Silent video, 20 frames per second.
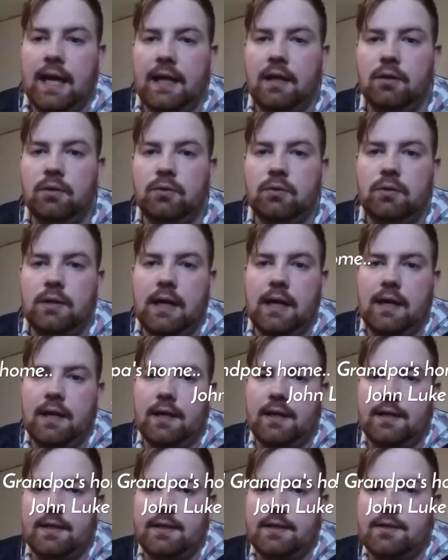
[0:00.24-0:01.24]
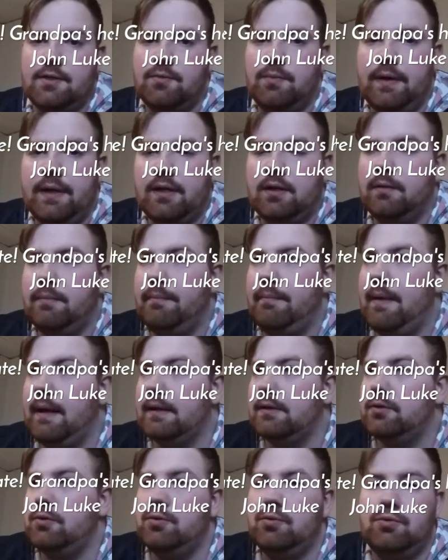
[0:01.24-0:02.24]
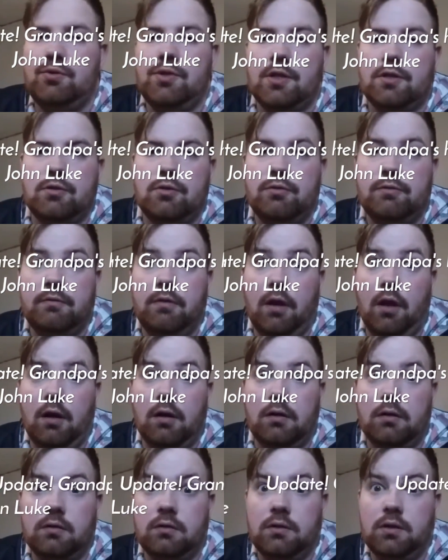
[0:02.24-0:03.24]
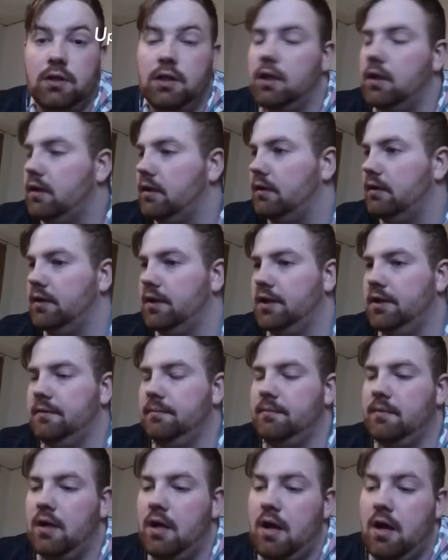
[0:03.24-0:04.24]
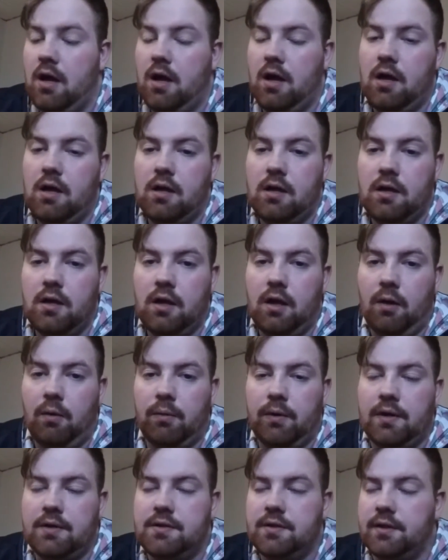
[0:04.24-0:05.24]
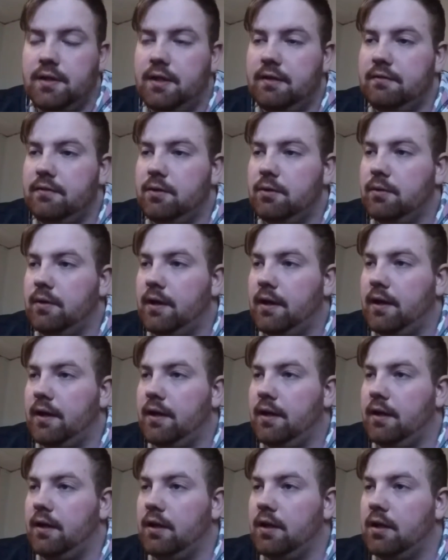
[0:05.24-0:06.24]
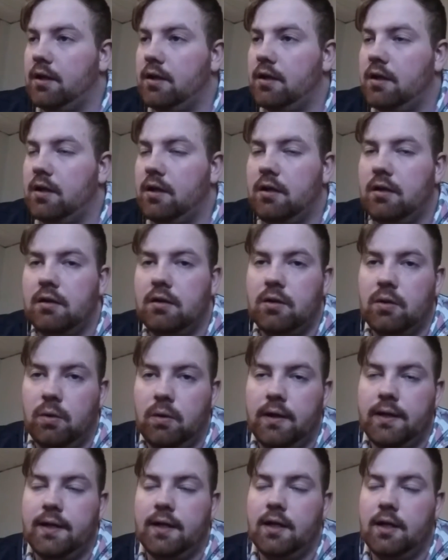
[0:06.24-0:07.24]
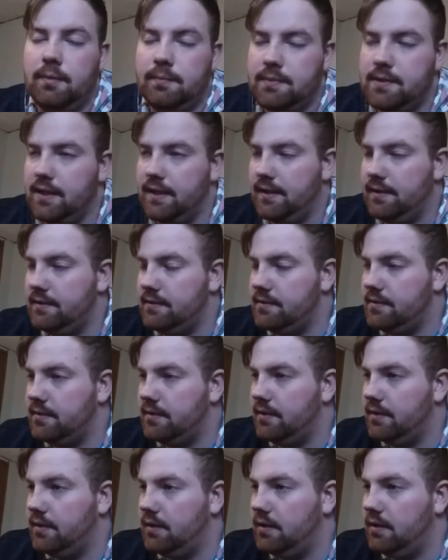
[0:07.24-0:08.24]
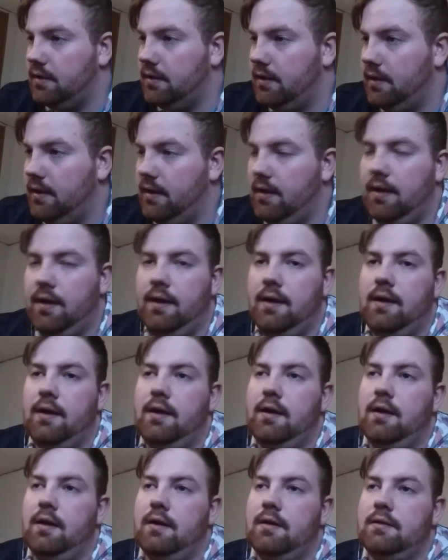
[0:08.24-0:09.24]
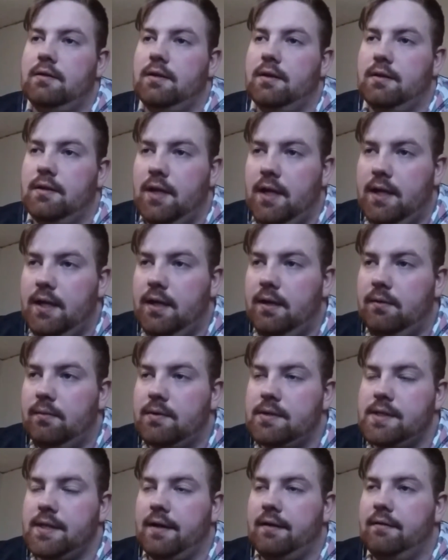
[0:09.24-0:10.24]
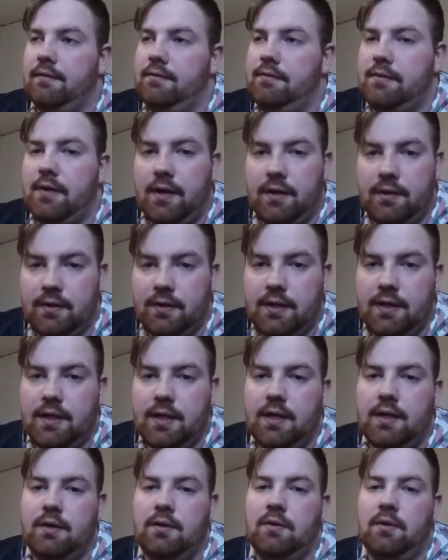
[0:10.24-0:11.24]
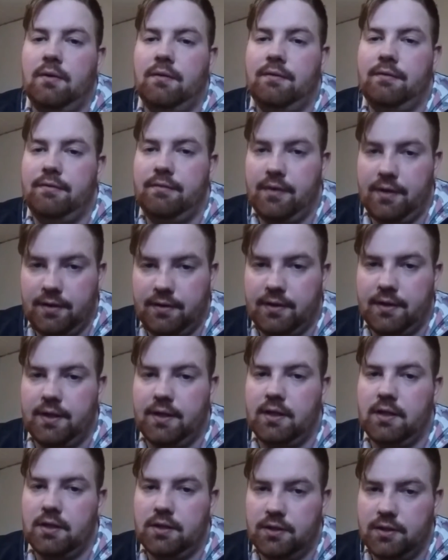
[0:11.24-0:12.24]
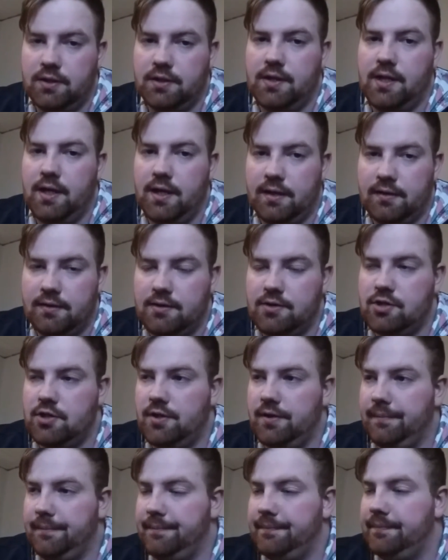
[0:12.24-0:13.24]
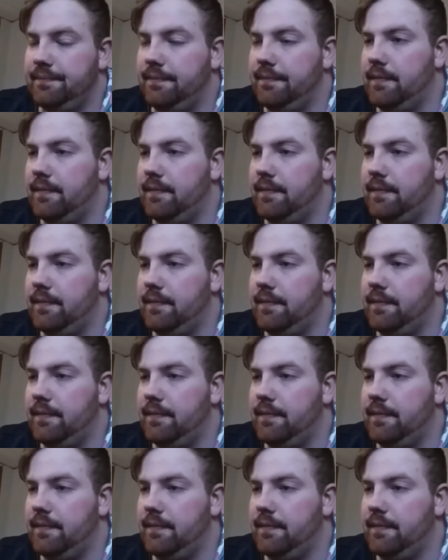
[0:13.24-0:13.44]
Hello guys, welcome back to Johnluke Vlog. Um, wanted to give you a quick update. Today was a very, very good day in the gym.